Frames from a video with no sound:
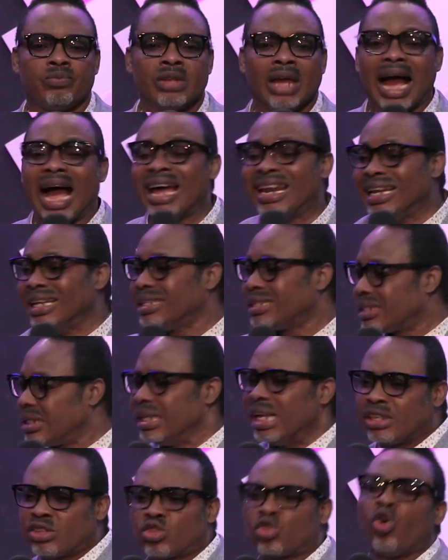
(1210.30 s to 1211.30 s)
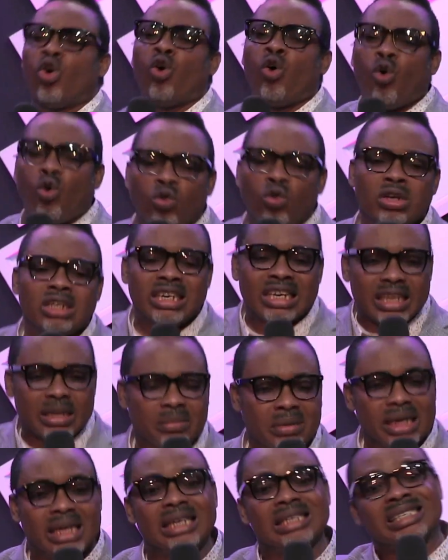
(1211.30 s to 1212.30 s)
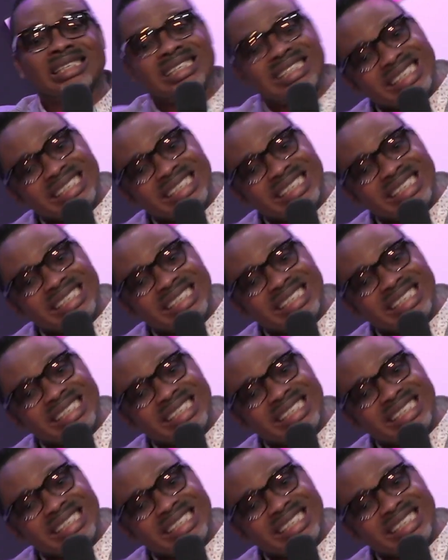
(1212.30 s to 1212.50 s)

And they told him he's